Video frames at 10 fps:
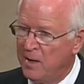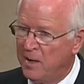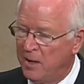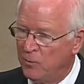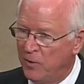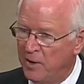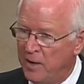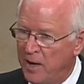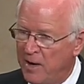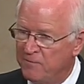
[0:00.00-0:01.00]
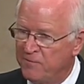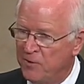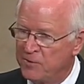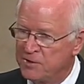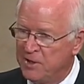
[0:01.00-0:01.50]
And we're going to have
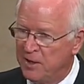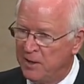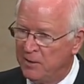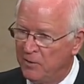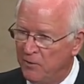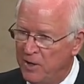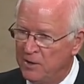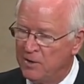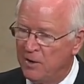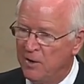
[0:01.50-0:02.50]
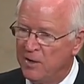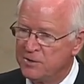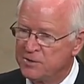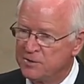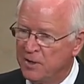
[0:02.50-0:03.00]
folks getting green
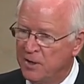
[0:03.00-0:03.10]
cards